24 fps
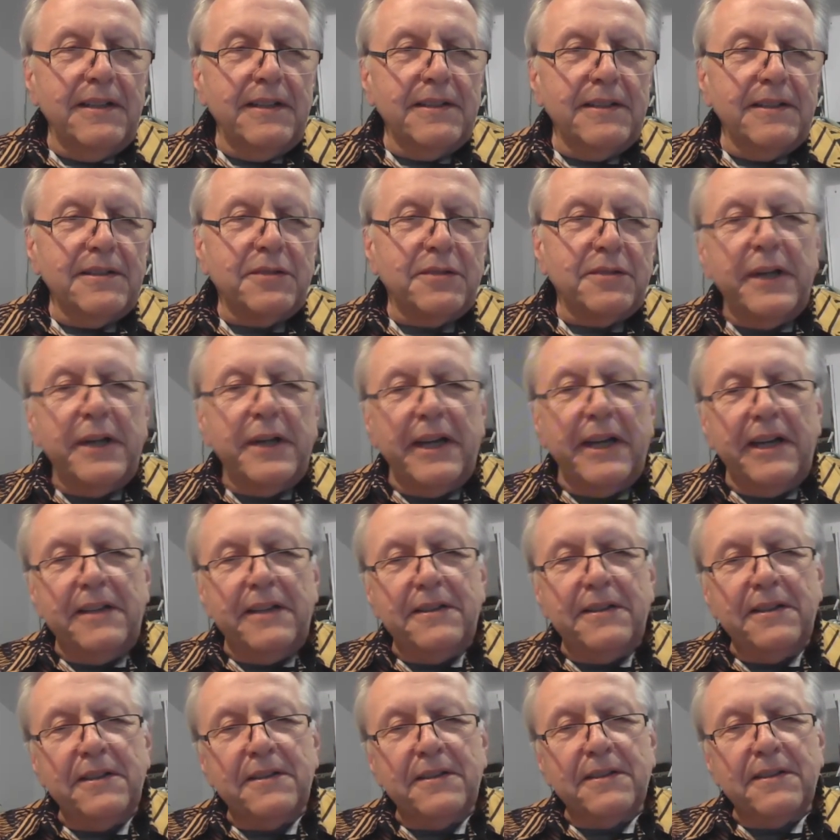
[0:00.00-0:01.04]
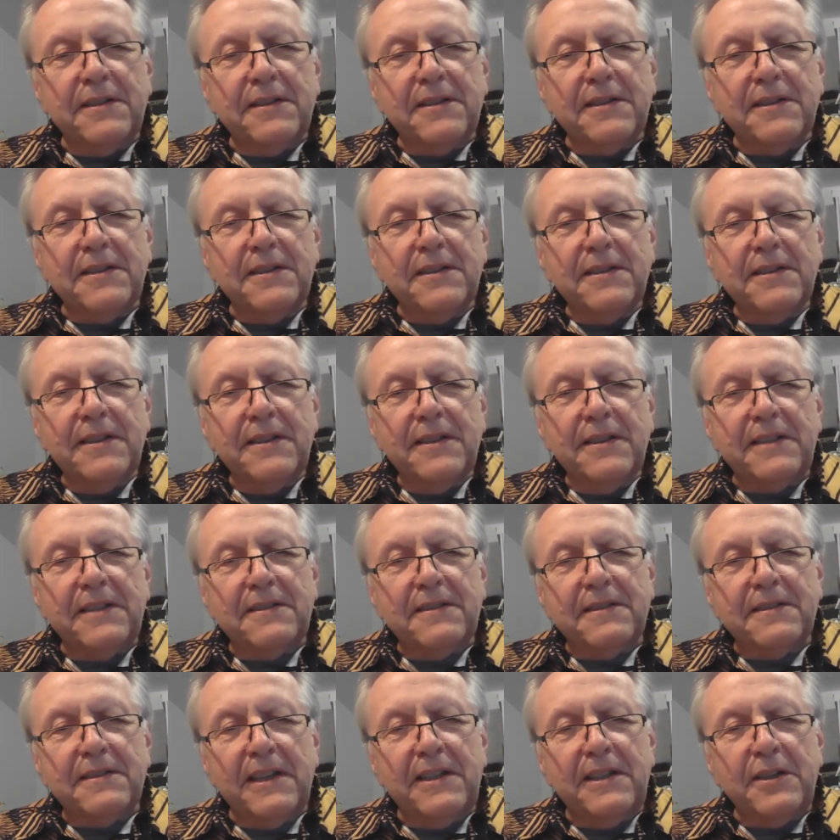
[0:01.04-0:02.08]
created,
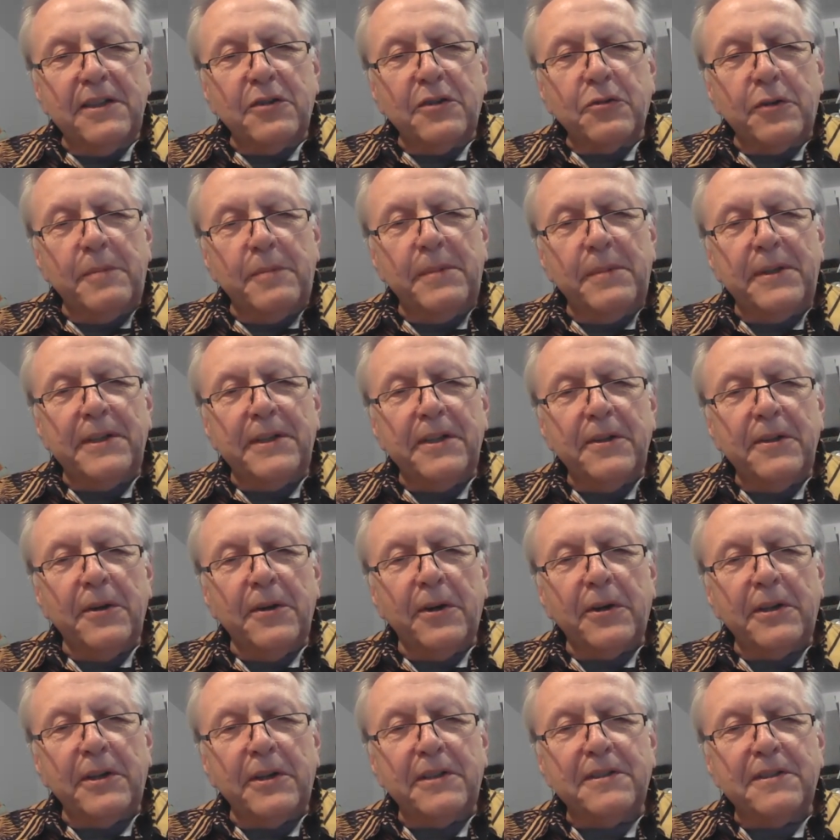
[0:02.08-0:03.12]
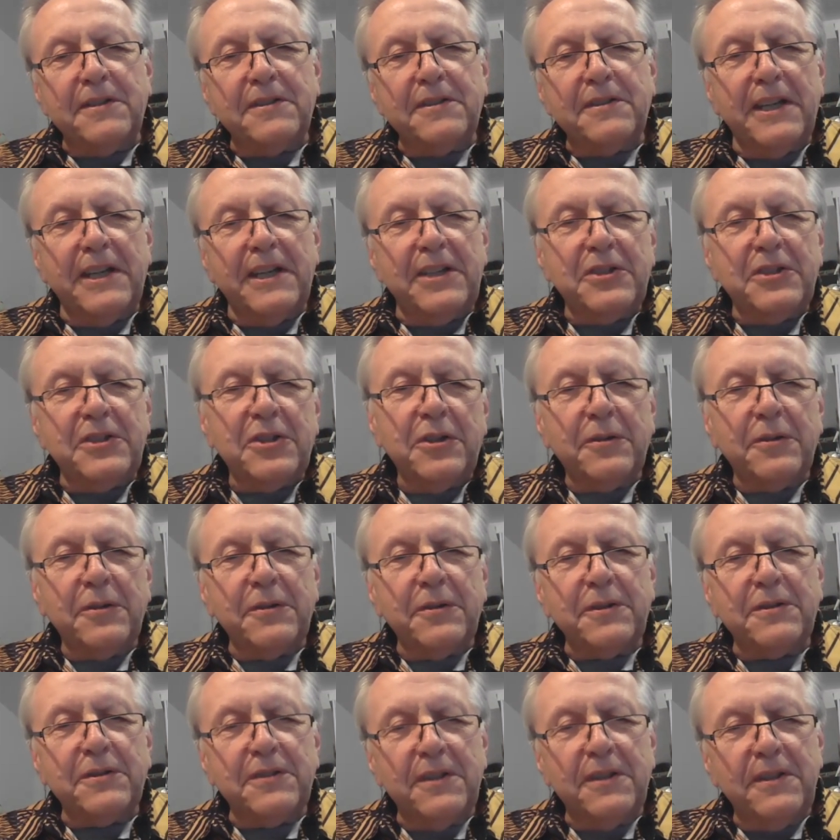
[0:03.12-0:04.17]
let's say, a criminal organization or a
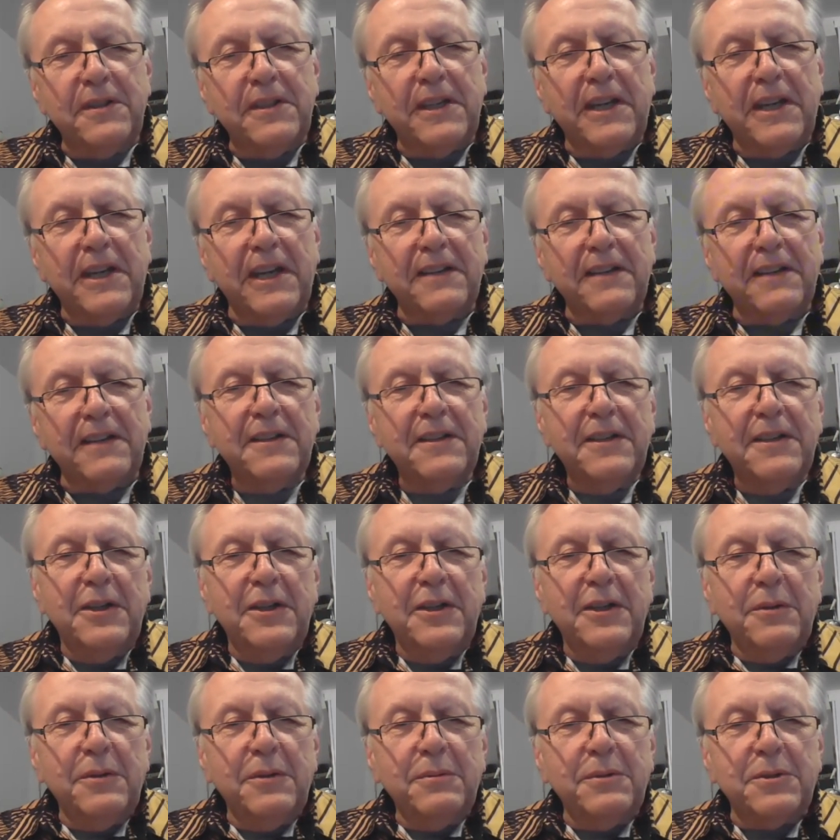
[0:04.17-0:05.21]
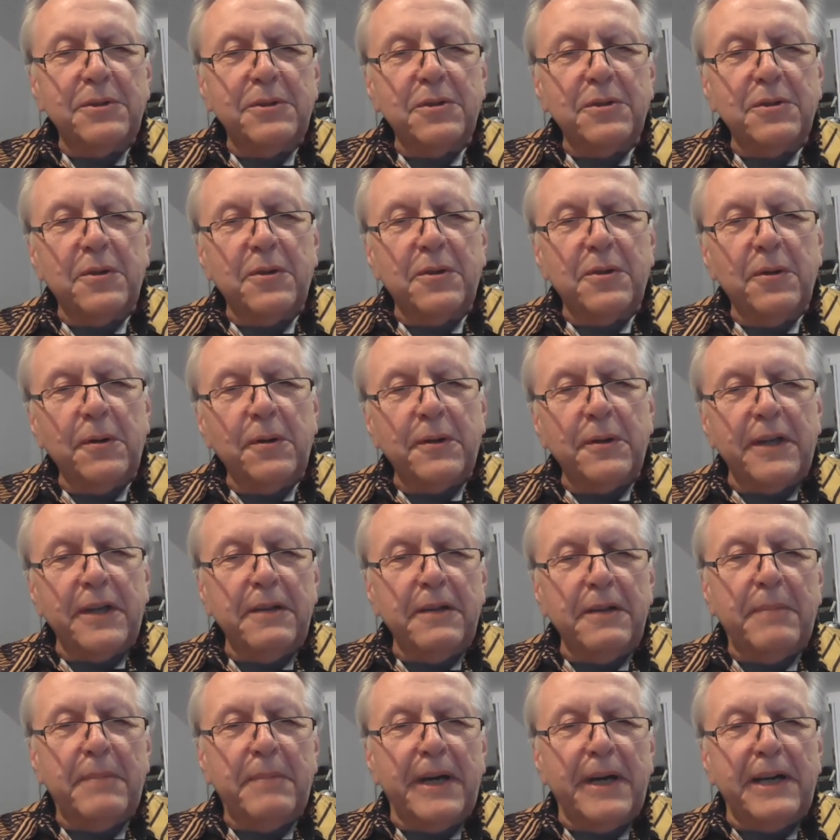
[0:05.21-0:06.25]
syndicate, which is called
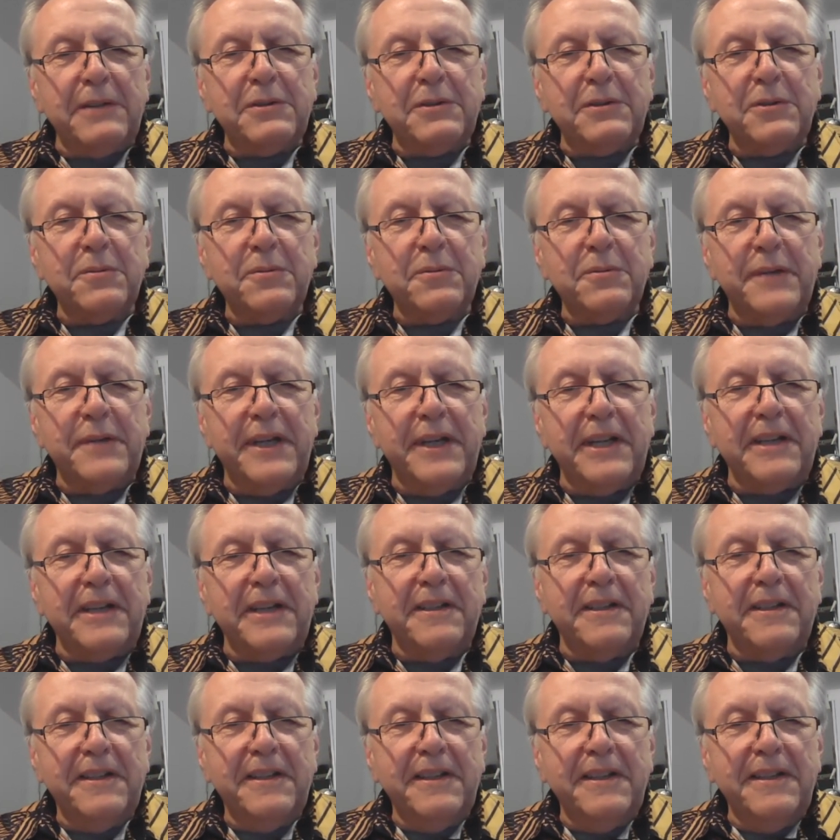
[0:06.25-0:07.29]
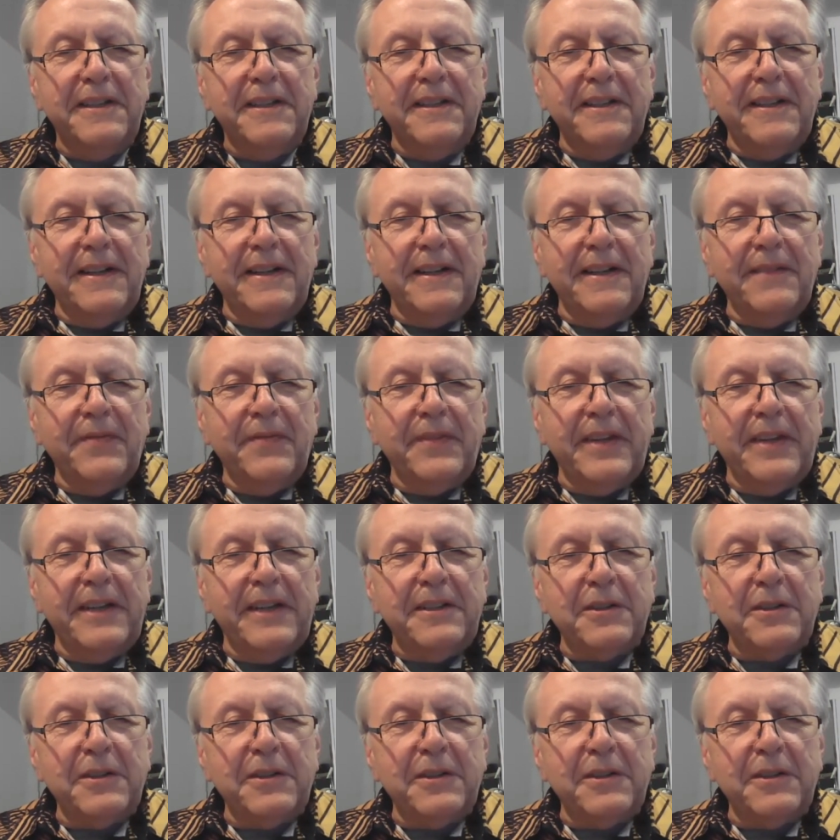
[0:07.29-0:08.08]
El Paso Ring, and they are